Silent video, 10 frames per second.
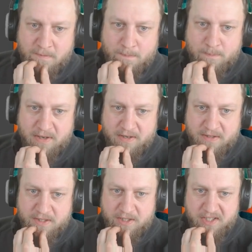better
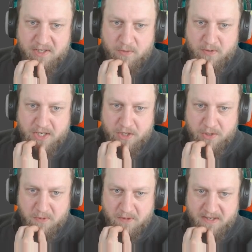
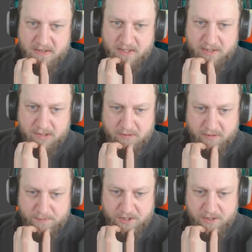distinguish where a
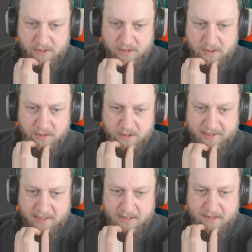description
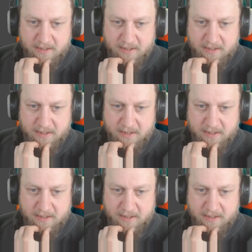starts